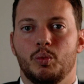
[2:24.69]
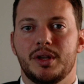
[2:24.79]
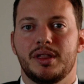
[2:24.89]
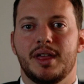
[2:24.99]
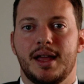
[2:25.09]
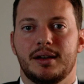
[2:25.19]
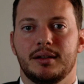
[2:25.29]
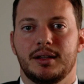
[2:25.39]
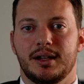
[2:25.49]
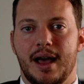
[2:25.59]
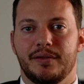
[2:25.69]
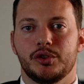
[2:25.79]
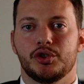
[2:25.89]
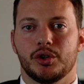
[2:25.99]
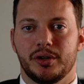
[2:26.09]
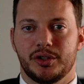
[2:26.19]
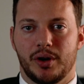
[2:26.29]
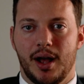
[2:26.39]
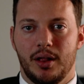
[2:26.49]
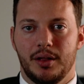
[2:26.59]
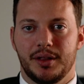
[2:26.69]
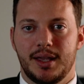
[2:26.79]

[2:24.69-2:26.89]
we then can have a jury trial on the